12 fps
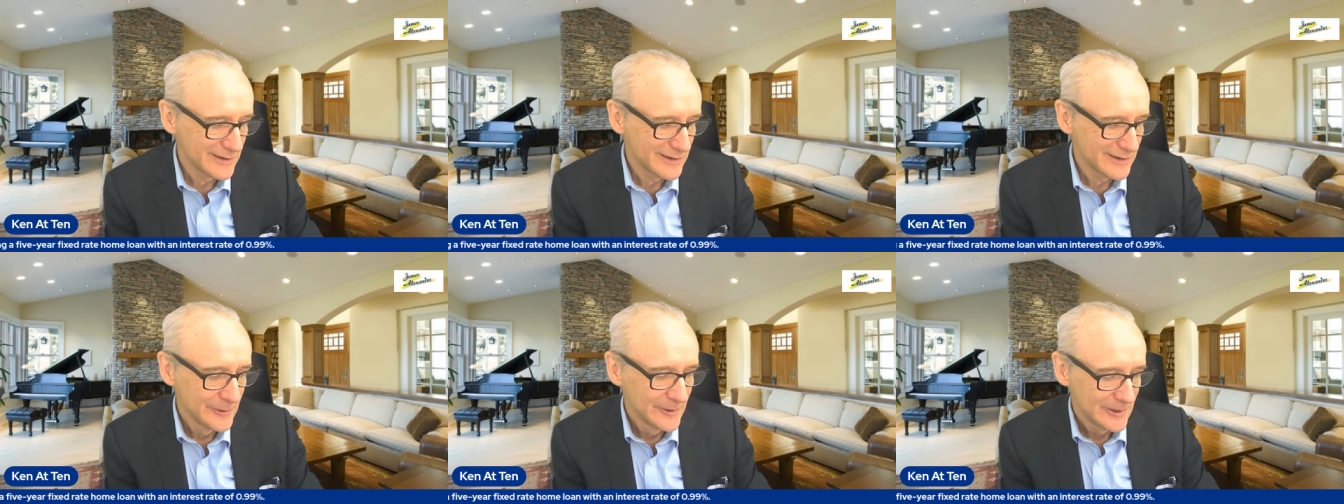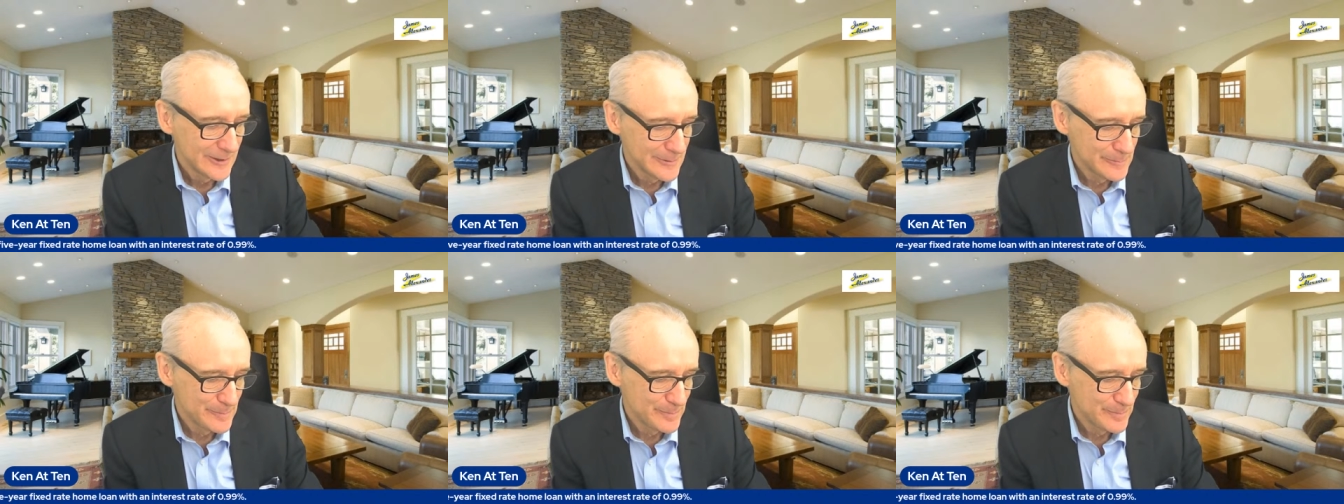
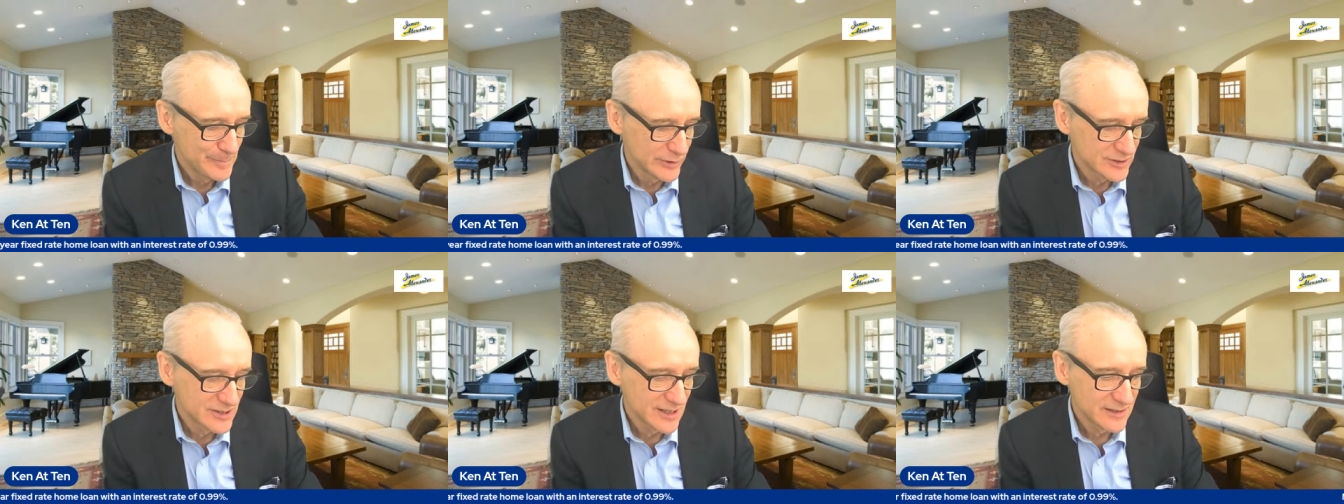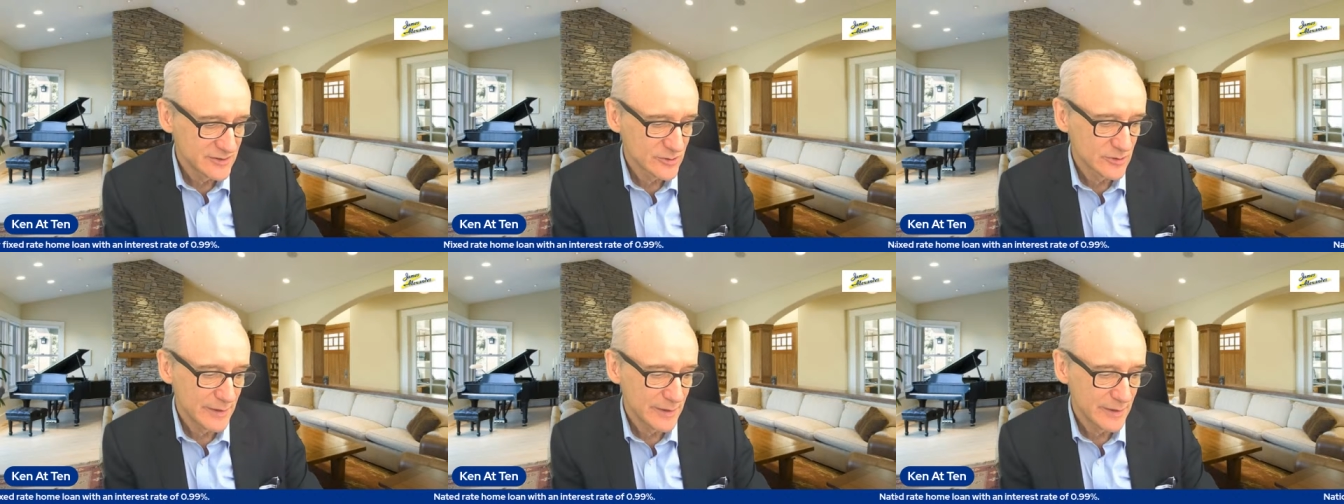But today they're talking about
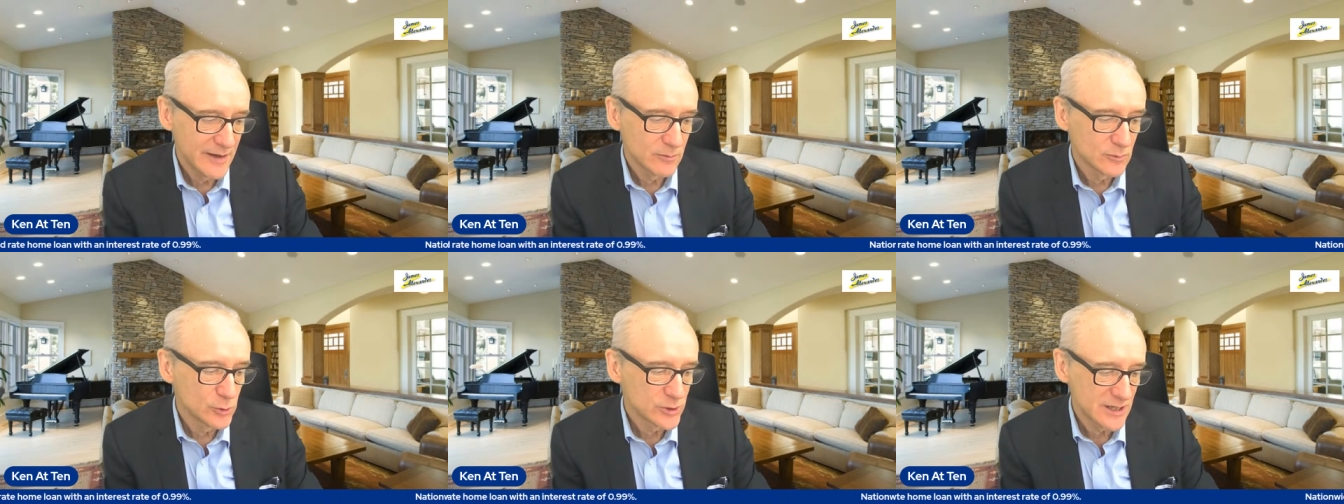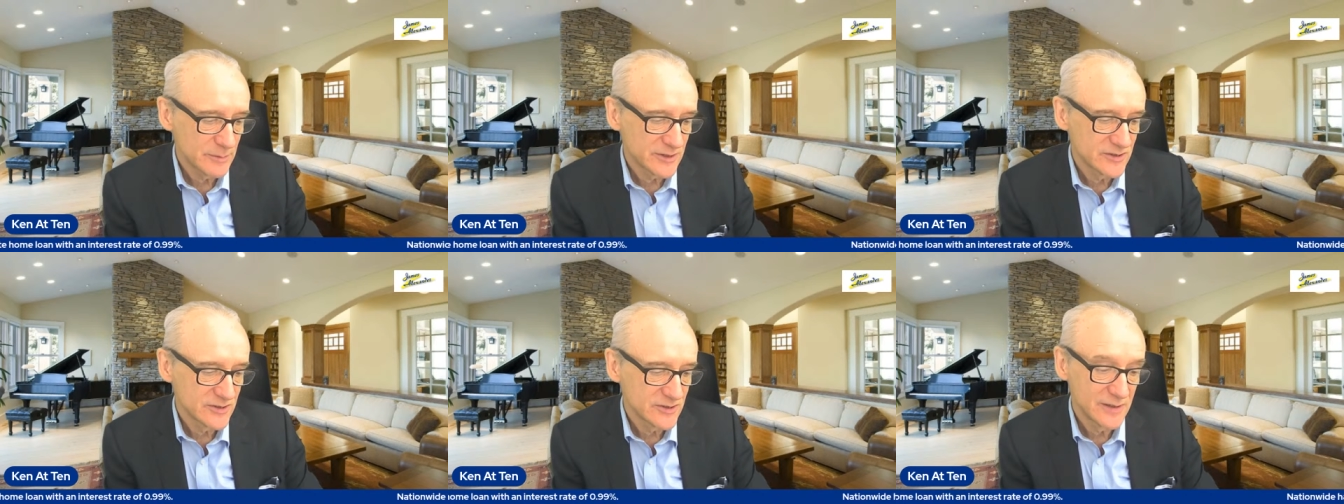how mortgage applicants are
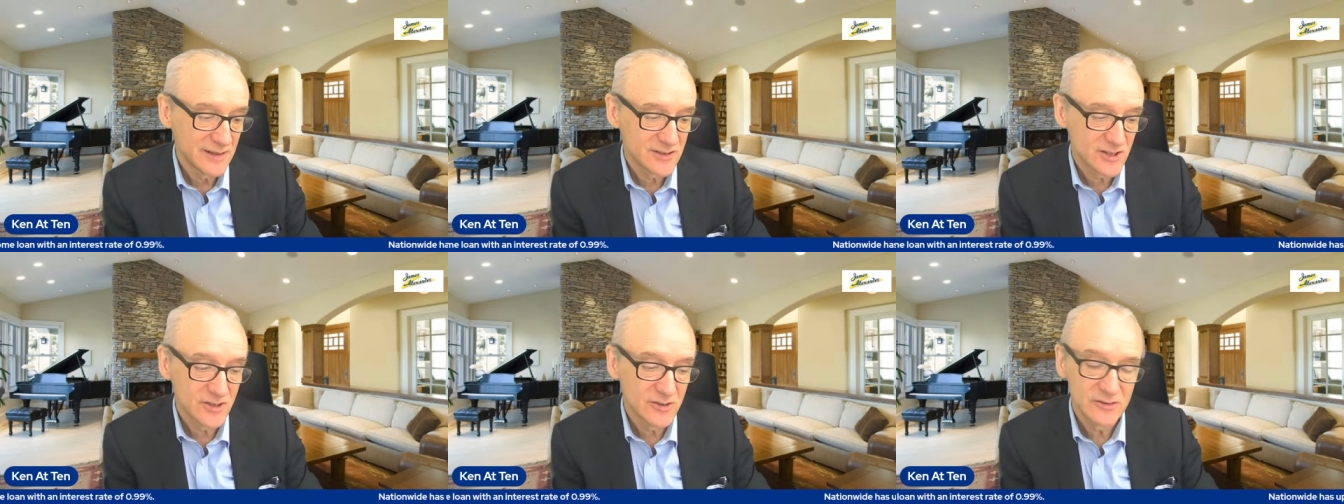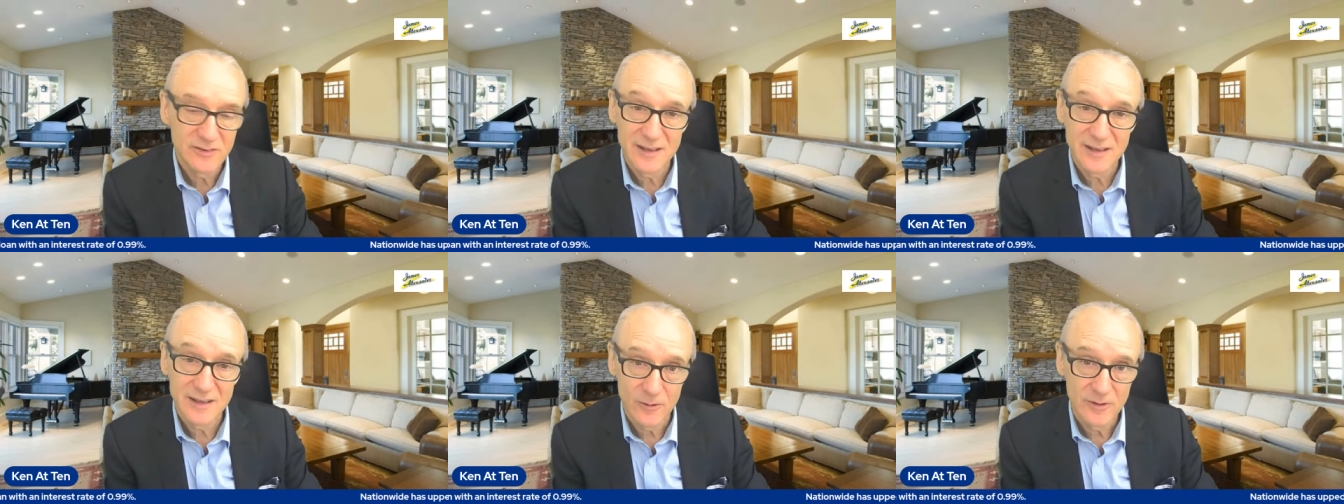being turned down
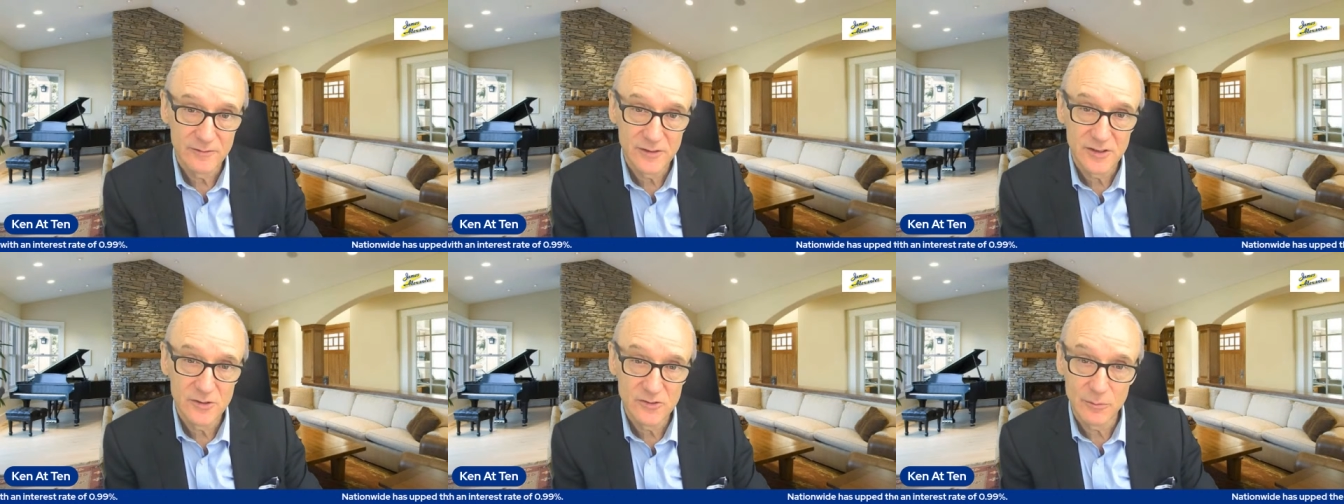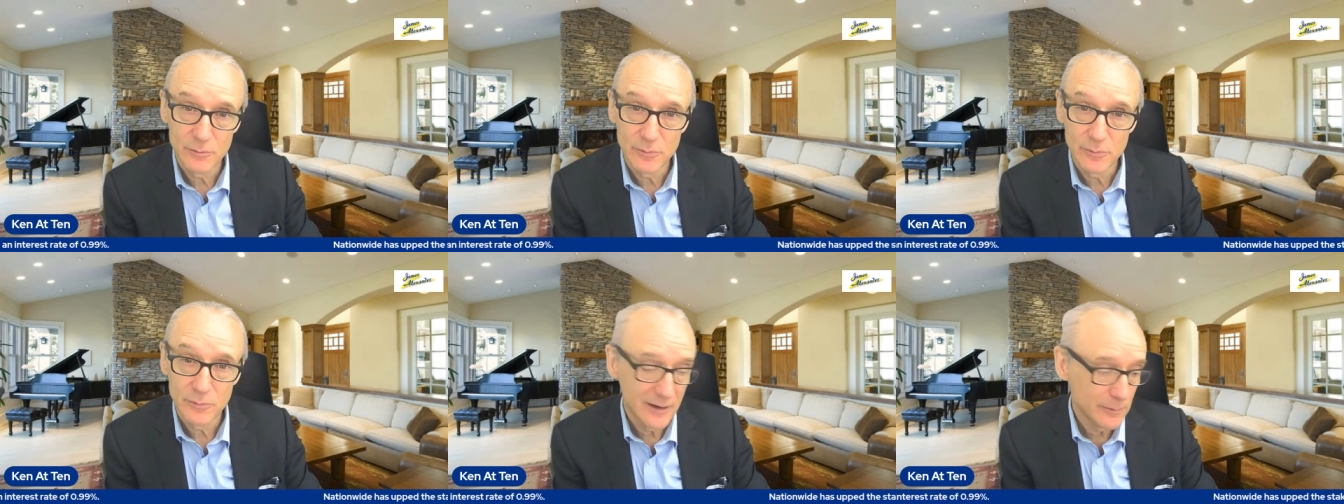if they're using buy now,
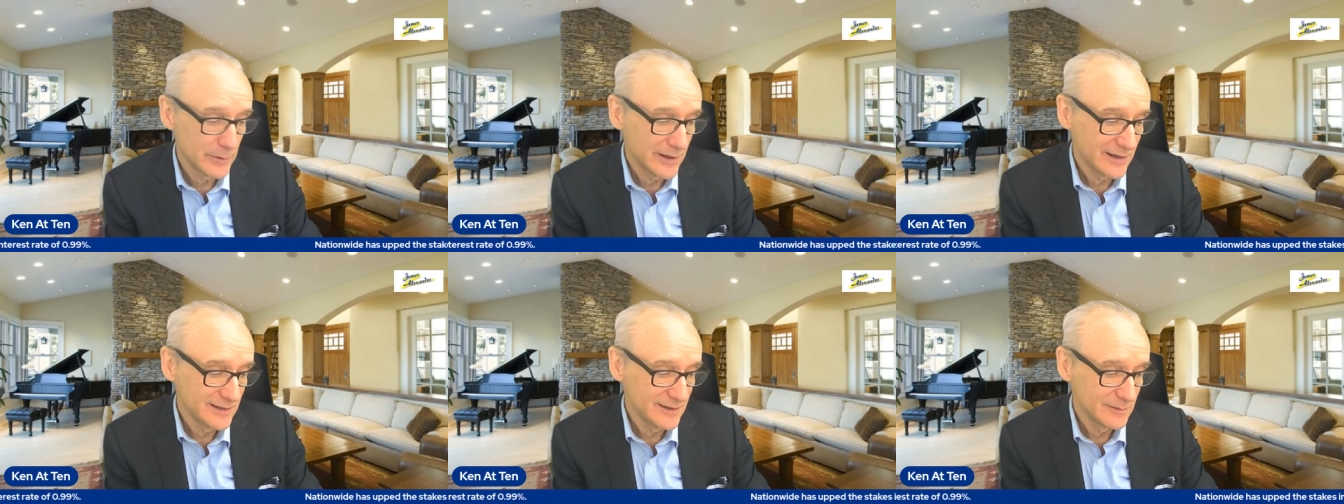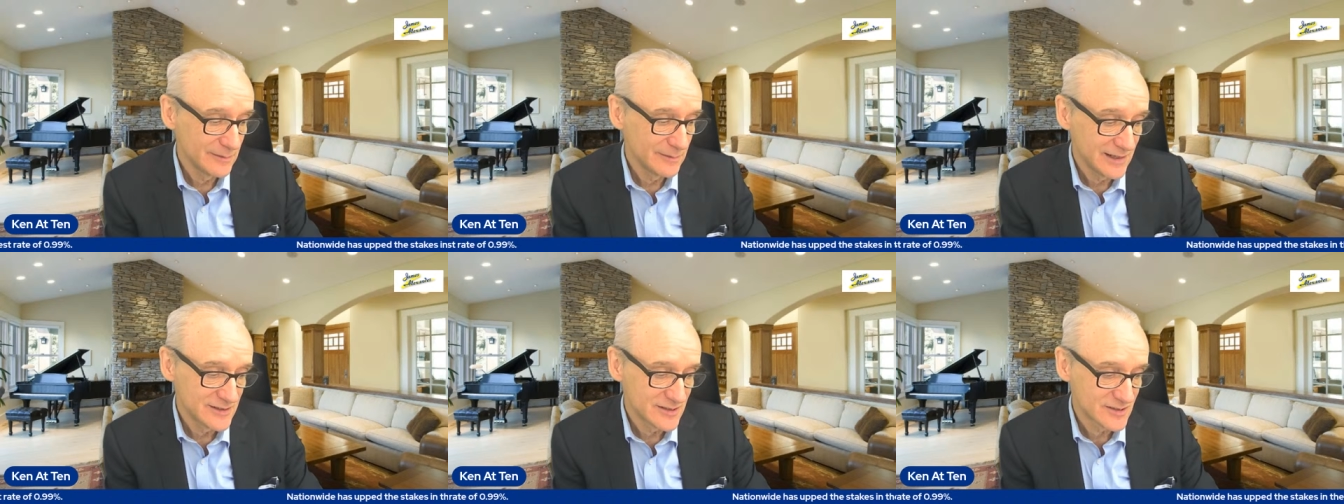pay later
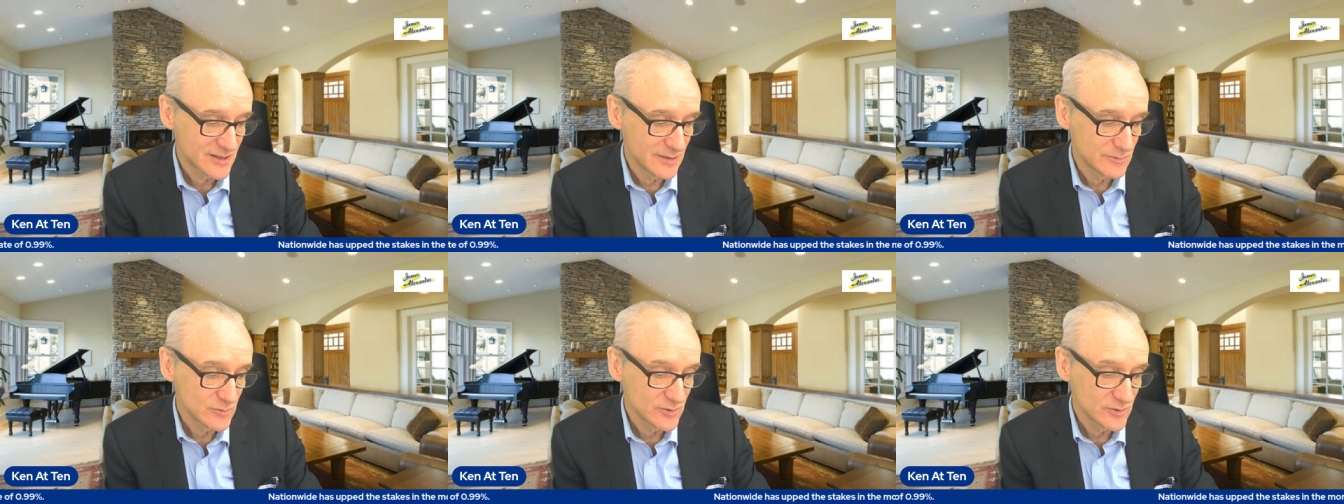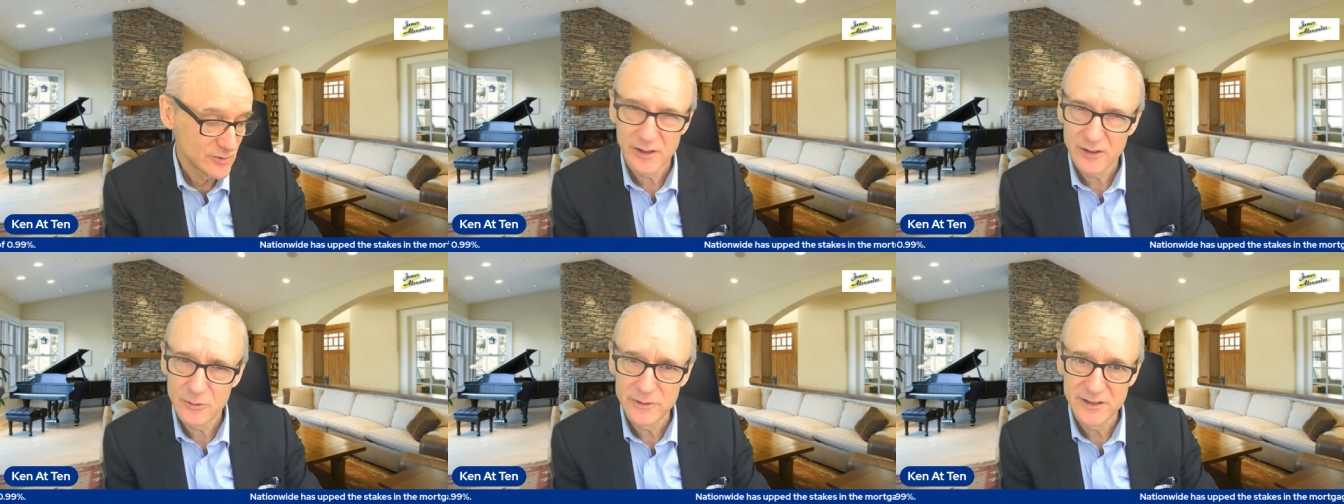schemes, which are quite common
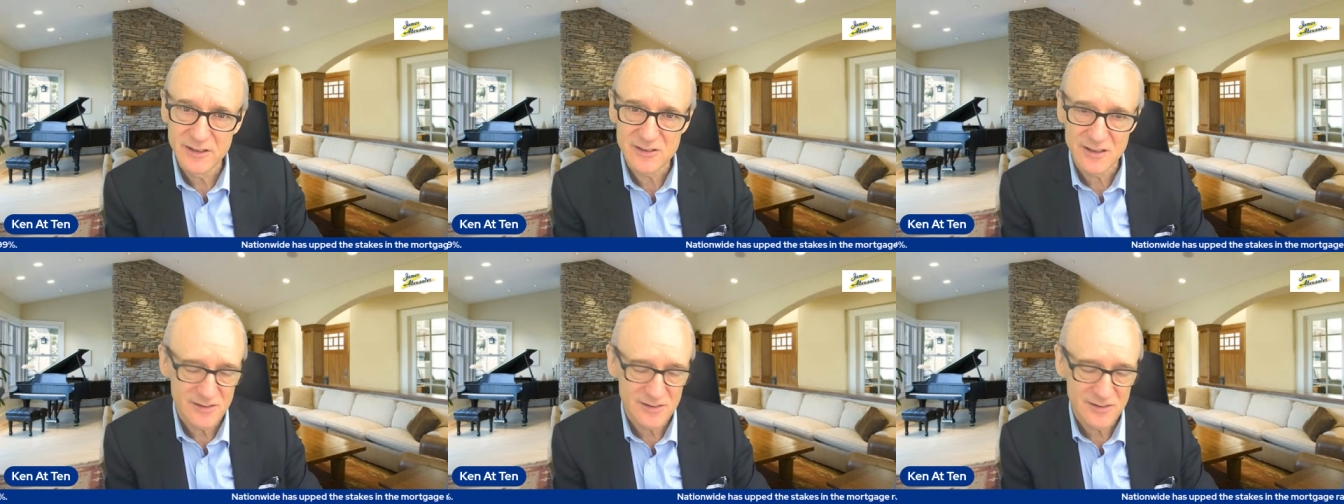these days, aren't they?